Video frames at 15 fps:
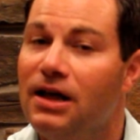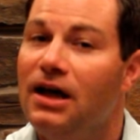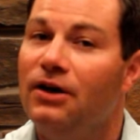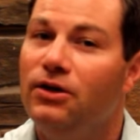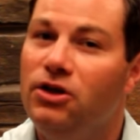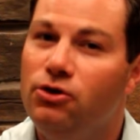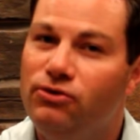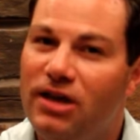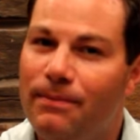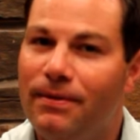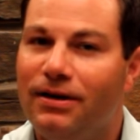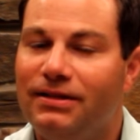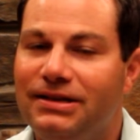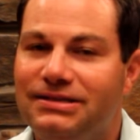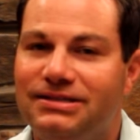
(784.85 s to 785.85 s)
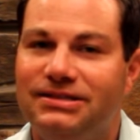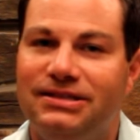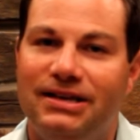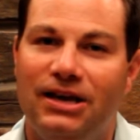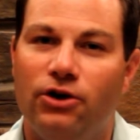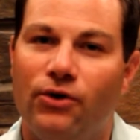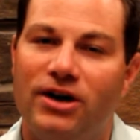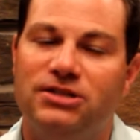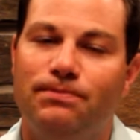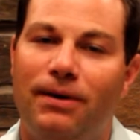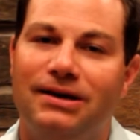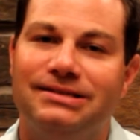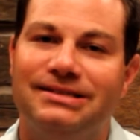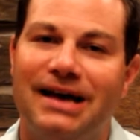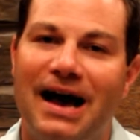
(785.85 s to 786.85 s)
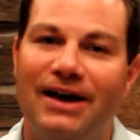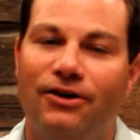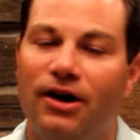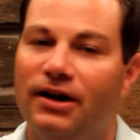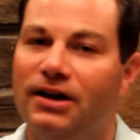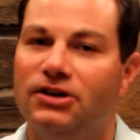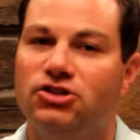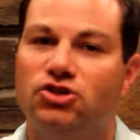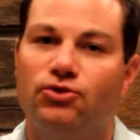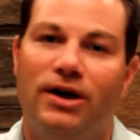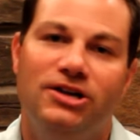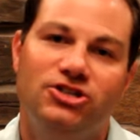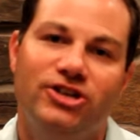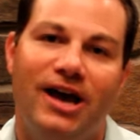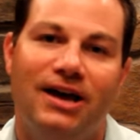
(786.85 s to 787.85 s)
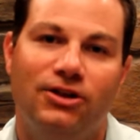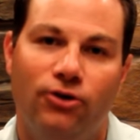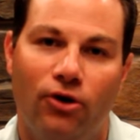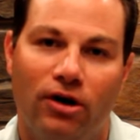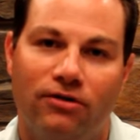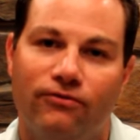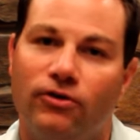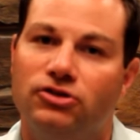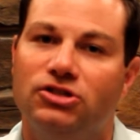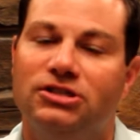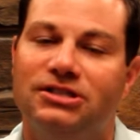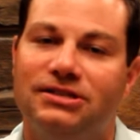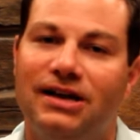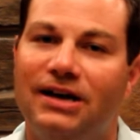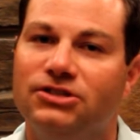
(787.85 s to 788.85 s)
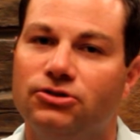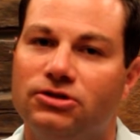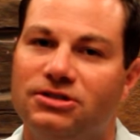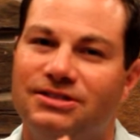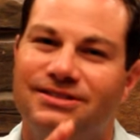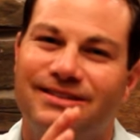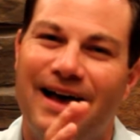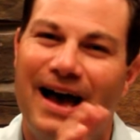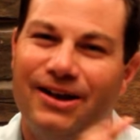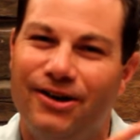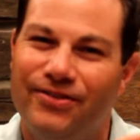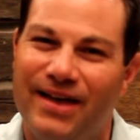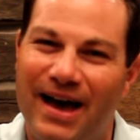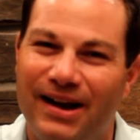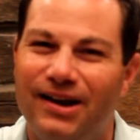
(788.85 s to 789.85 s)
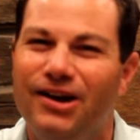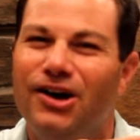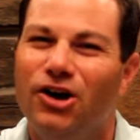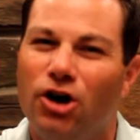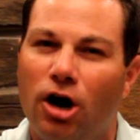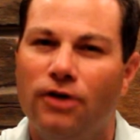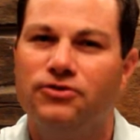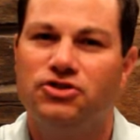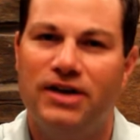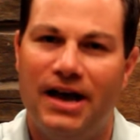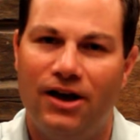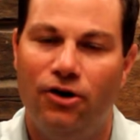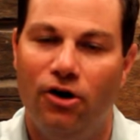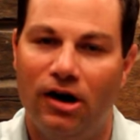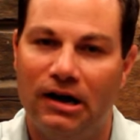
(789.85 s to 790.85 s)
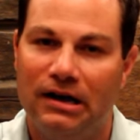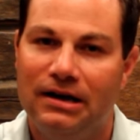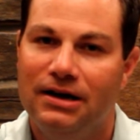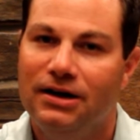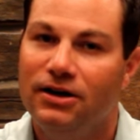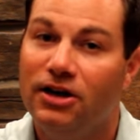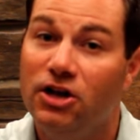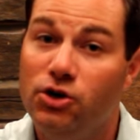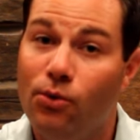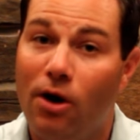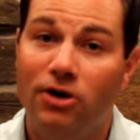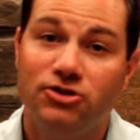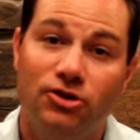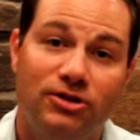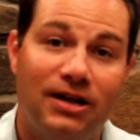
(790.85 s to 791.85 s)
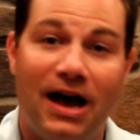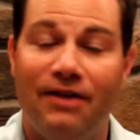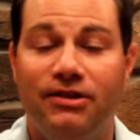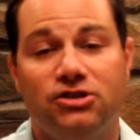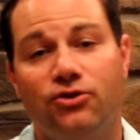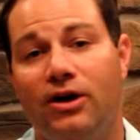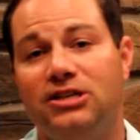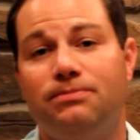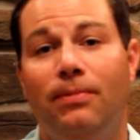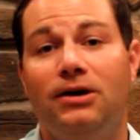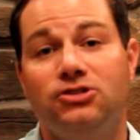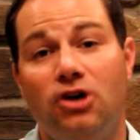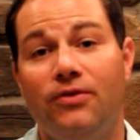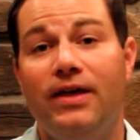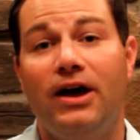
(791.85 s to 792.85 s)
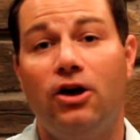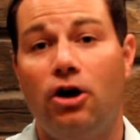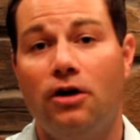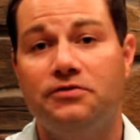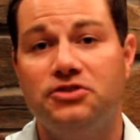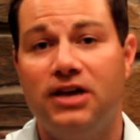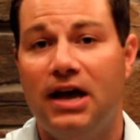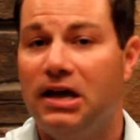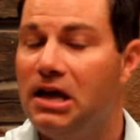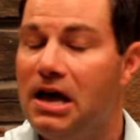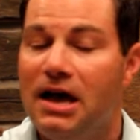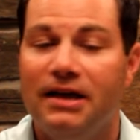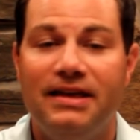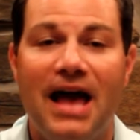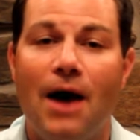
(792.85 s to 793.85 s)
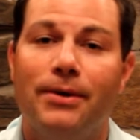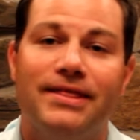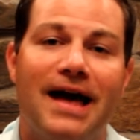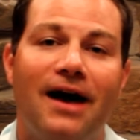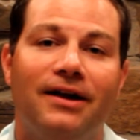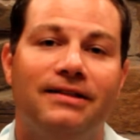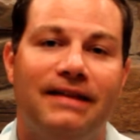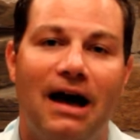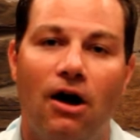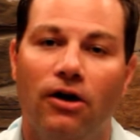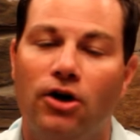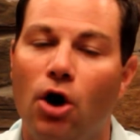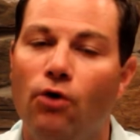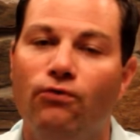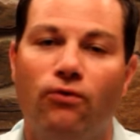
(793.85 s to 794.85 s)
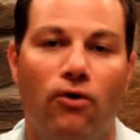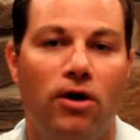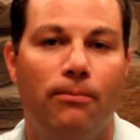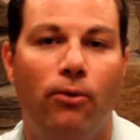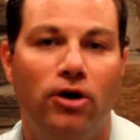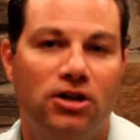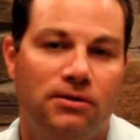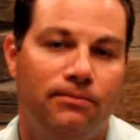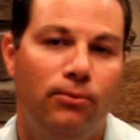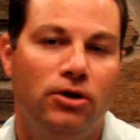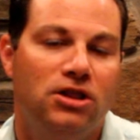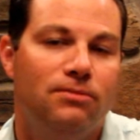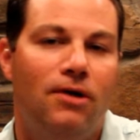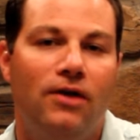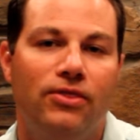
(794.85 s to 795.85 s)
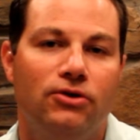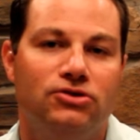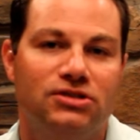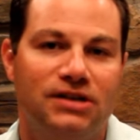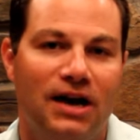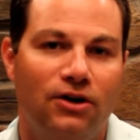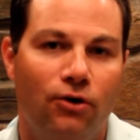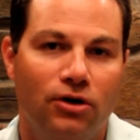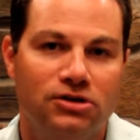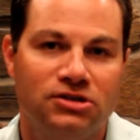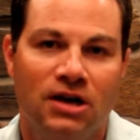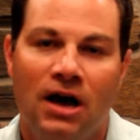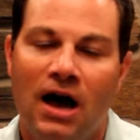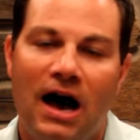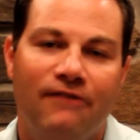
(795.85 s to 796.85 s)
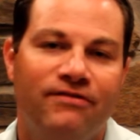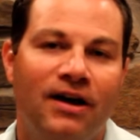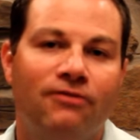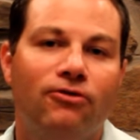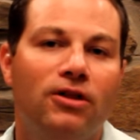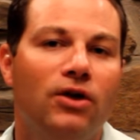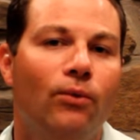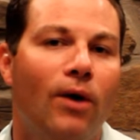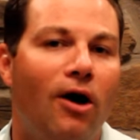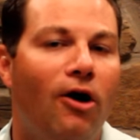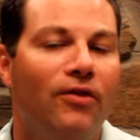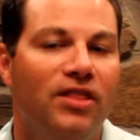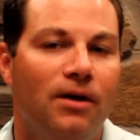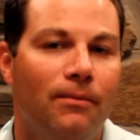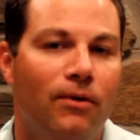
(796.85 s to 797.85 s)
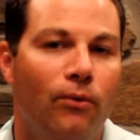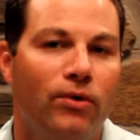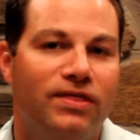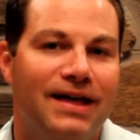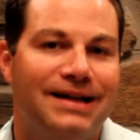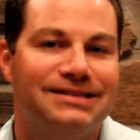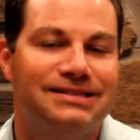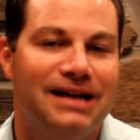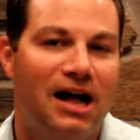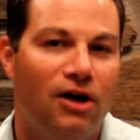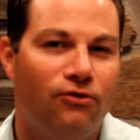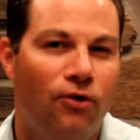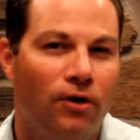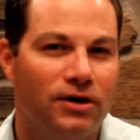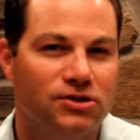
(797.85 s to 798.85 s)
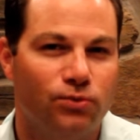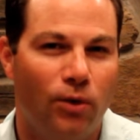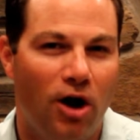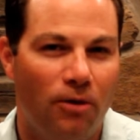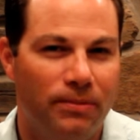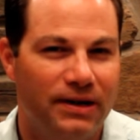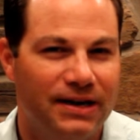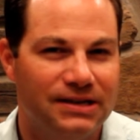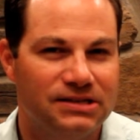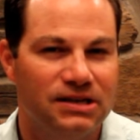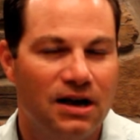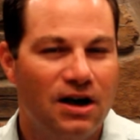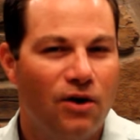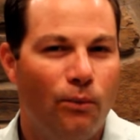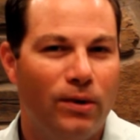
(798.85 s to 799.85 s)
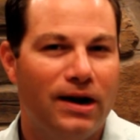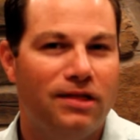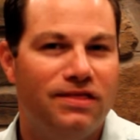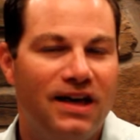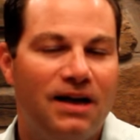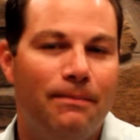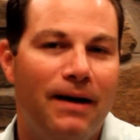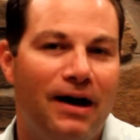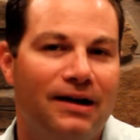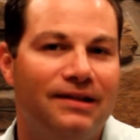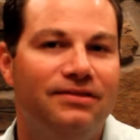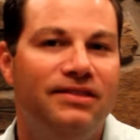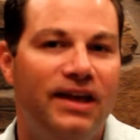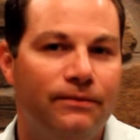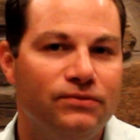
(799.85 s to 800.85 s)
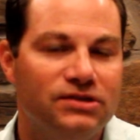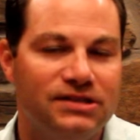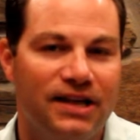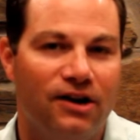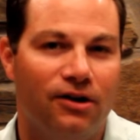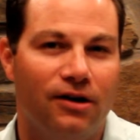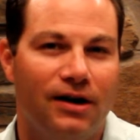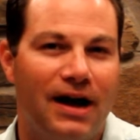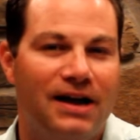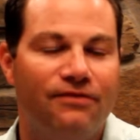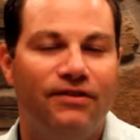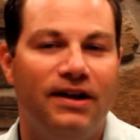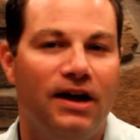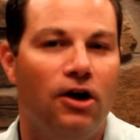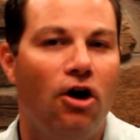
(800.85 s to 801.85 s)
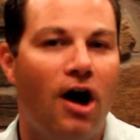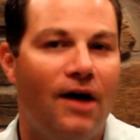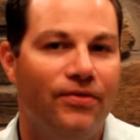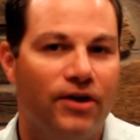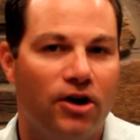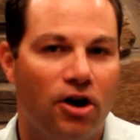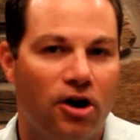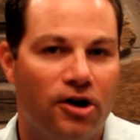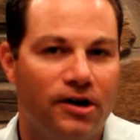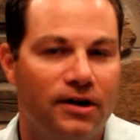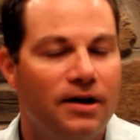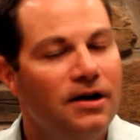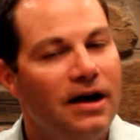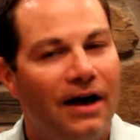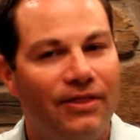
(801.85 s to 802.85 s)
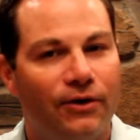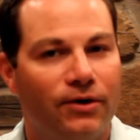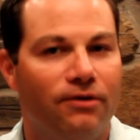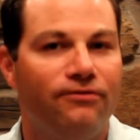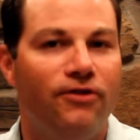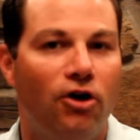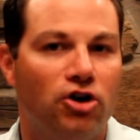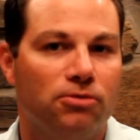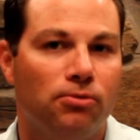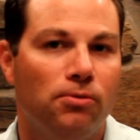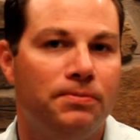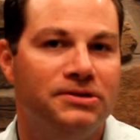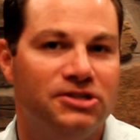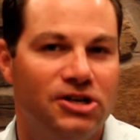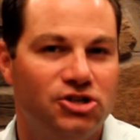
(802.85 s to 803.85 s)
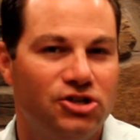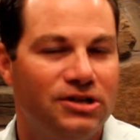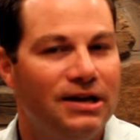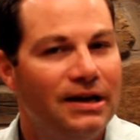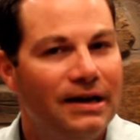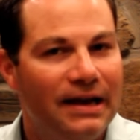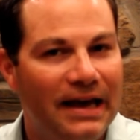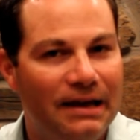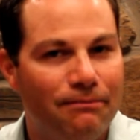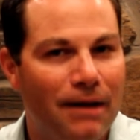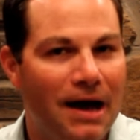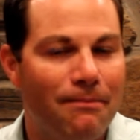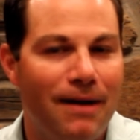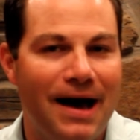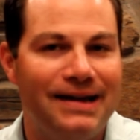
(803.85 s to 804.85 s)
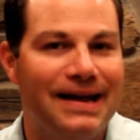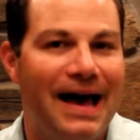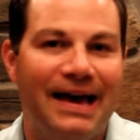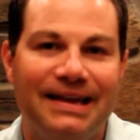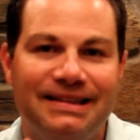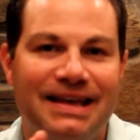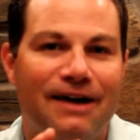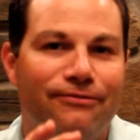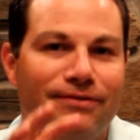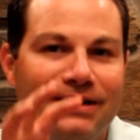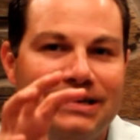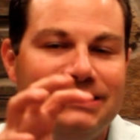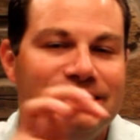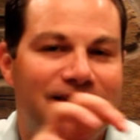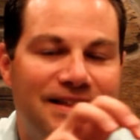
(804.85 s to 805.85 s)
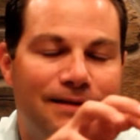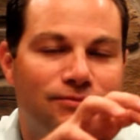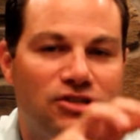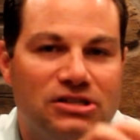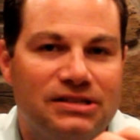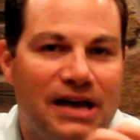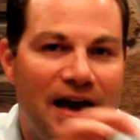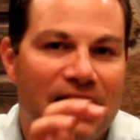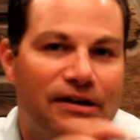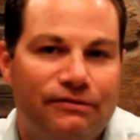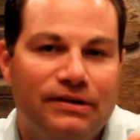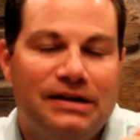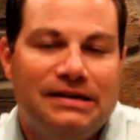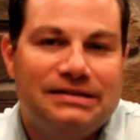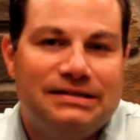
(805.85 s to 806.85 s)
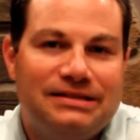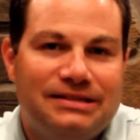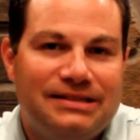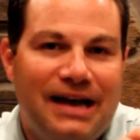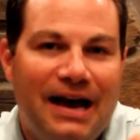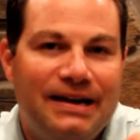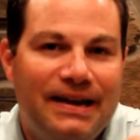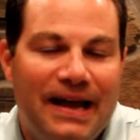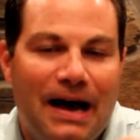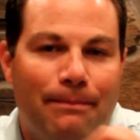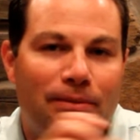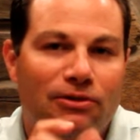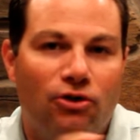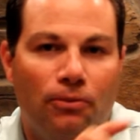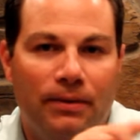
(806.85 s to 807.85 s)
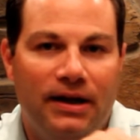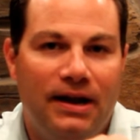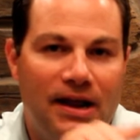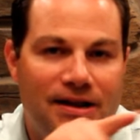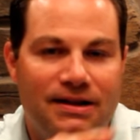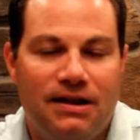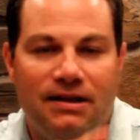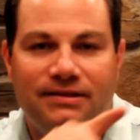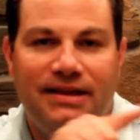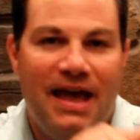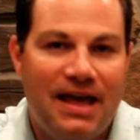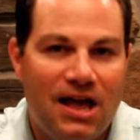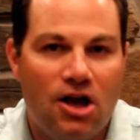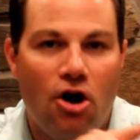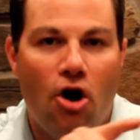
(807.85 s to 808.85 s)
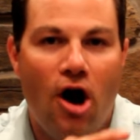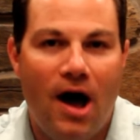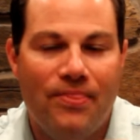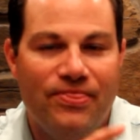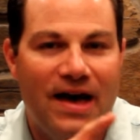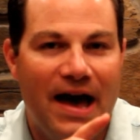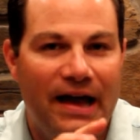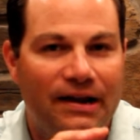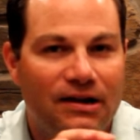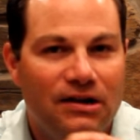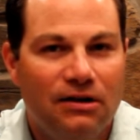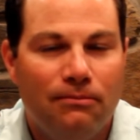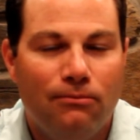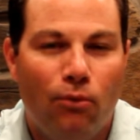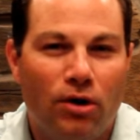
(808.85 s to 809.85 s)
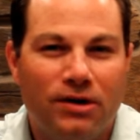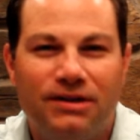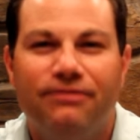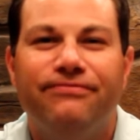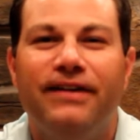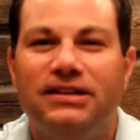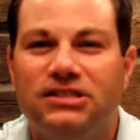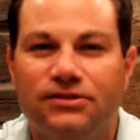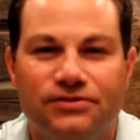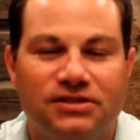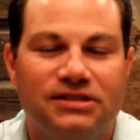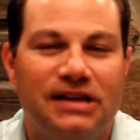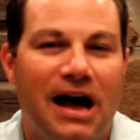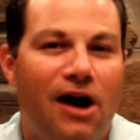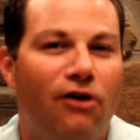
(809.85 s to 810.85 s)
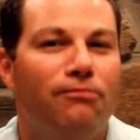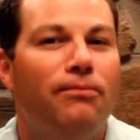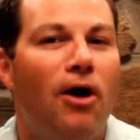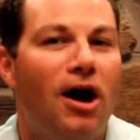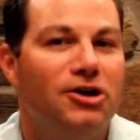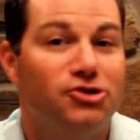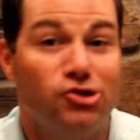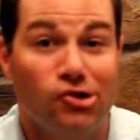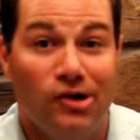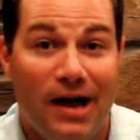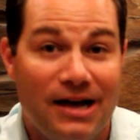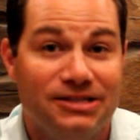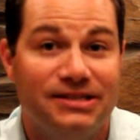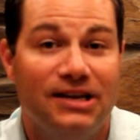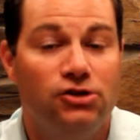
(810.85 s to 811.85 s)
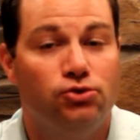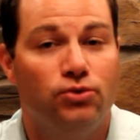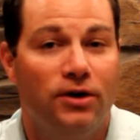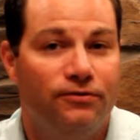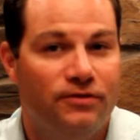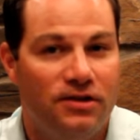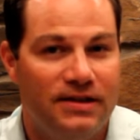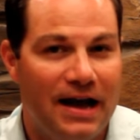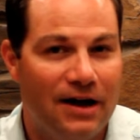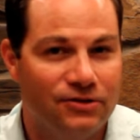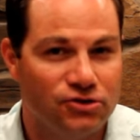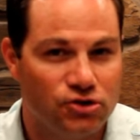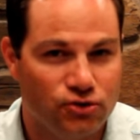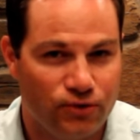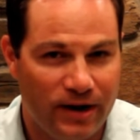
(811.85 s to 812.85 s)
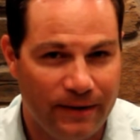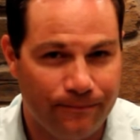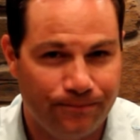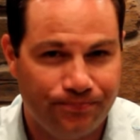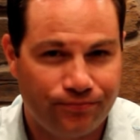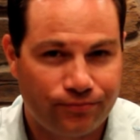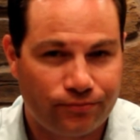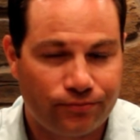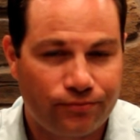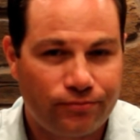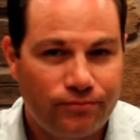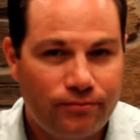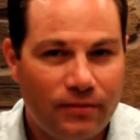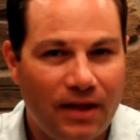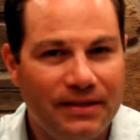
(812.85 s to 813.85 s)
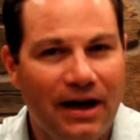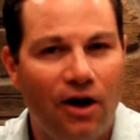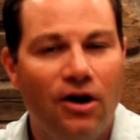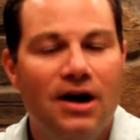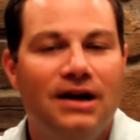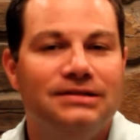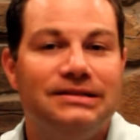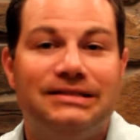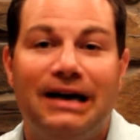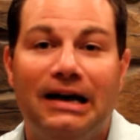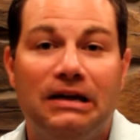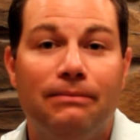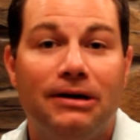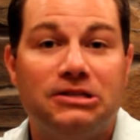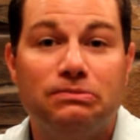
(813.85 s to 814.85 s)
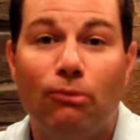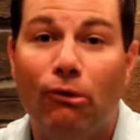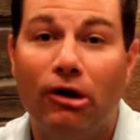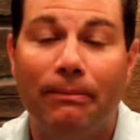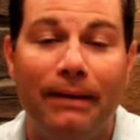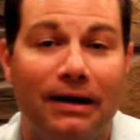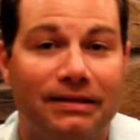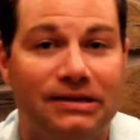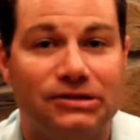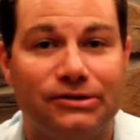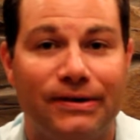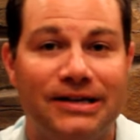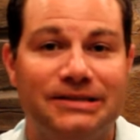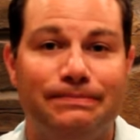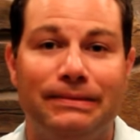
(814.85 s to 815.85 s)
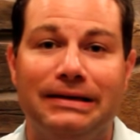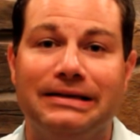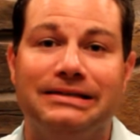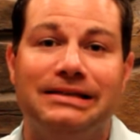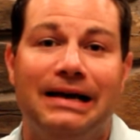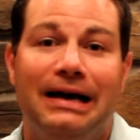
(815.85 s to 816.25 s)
You typically see Cress Bugs tied on a straight shanked hook versus scuds are tied on that curved shank hook. Can you also tie these Cress Bugs on that curved shank? Yeah, without a doubt, go for it. Put them on those scud hooks. I've done really well on them with that style of hook as well, because when I think about nymphs that are kind of getting caught in the current and they're in a vulnerable position, in my mind, I can definitely see them just kind of tightening up a little bit and taking on that more defensive style posture as they drift downstream. Now, to tell you much more about these Cress Bugs,